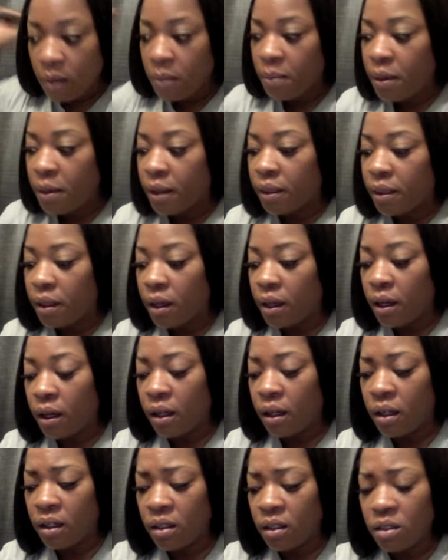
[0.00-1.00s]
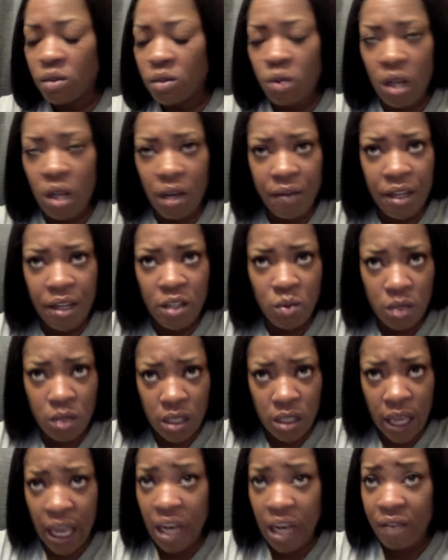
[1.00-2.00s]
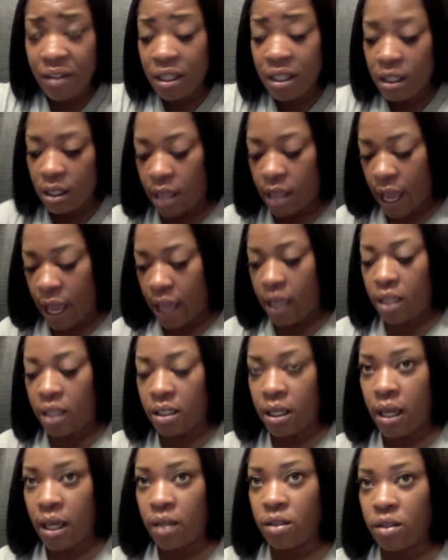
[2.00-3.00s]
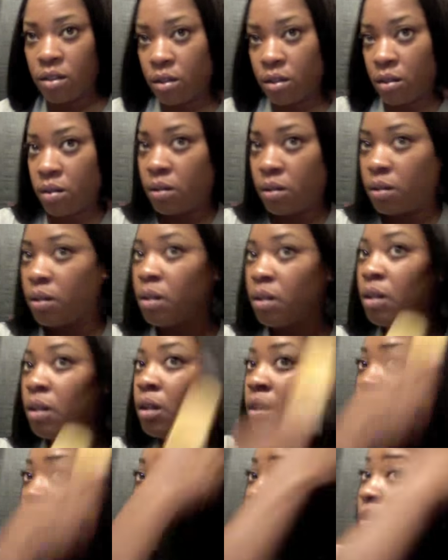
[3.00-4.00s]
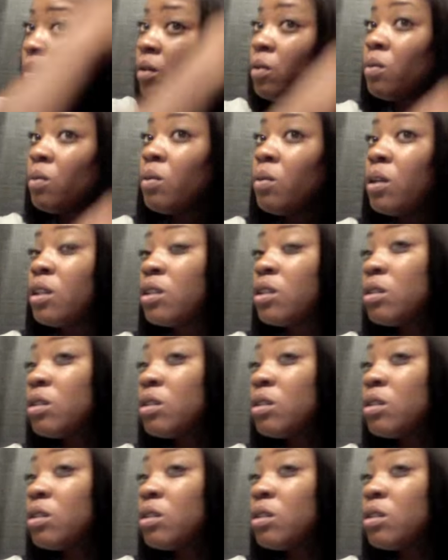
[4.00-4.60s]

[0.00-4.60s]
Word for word: but the uh, 12 inch was kind of a Yaki texture, which